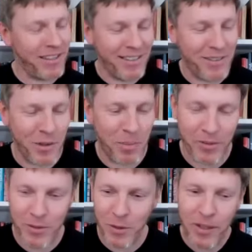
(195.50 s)
it's a good
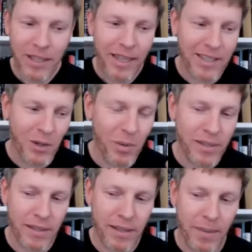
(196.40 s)
point. So it's
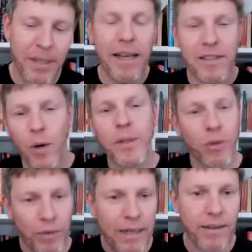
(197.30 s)
always
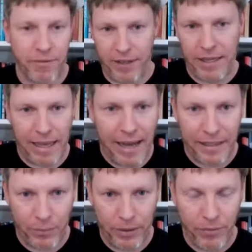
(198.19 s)
a relative thing
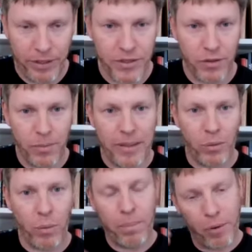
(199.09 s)
anyway, right? So no
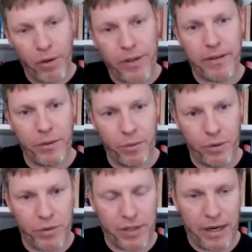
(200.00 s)
matter what point
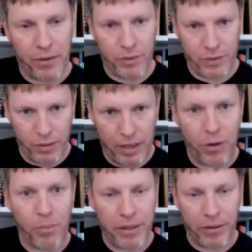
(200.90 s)
you start with, so
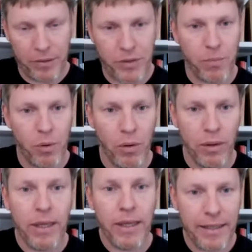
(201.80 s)
how big or how
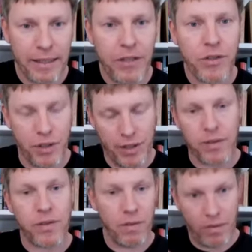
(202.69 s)
small the engine
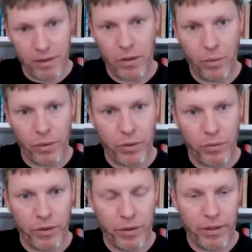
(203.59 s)
is,
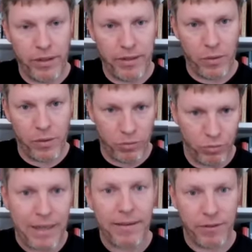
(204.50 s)
it's always a
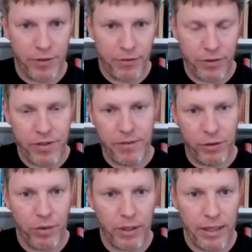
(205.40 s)
relative difference if
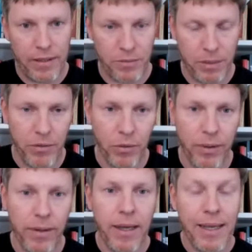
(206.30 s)
you can gain some aero
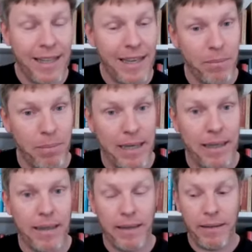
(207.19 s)
gain back
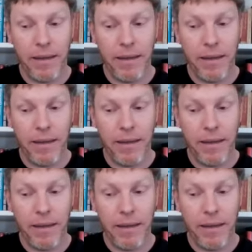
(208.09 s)
again.